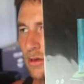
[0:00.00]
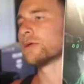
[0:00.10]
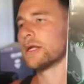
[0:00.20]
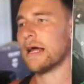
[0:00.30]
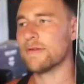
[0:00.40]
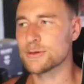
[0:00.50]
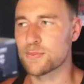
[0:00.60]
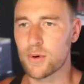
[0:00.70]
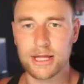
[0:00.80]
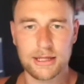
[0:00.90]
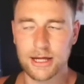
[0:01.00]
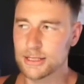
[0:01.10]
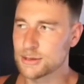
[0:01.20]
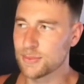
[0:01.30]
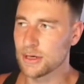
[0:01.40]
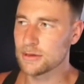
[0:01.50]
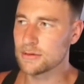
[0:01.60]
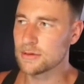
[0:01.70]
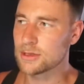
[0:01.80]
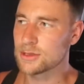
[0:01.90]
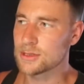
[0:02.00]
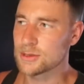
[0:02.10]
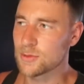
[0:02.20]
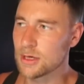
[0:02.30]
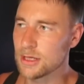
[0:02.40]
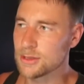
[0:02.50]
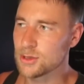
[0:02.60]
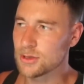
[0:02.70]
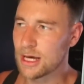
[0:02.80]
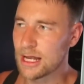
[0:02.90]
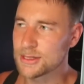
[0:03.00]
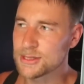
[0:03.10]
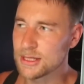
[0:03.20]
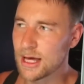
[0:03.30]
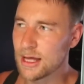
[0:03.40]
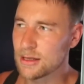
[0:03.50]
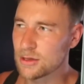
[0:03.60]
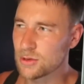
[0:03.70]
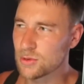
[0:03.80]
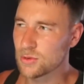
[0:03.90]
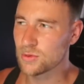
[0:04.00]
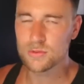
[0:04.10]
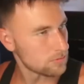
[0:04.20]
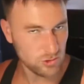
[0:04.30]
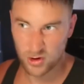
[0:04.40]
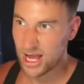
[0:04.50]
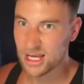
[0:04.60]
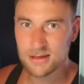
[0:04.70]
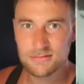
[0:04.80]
Shouldn't have these bright lights, but it just is what it is. You can kind of see that little dragon.